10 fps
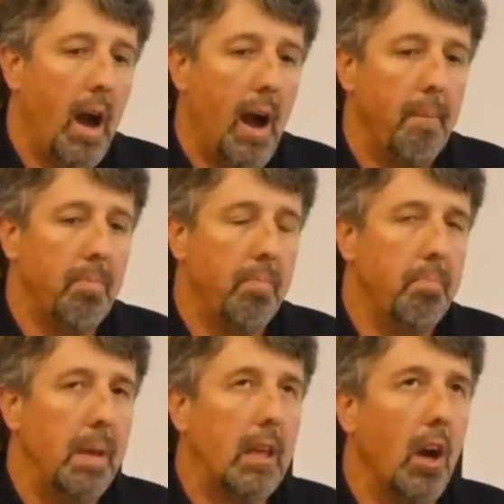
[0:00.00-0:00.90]
Uh,
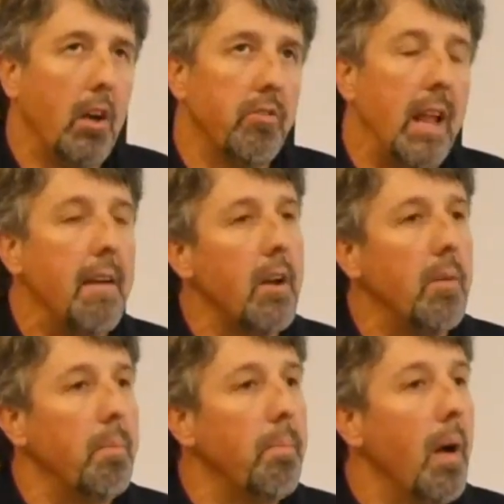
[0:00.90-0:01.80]
because David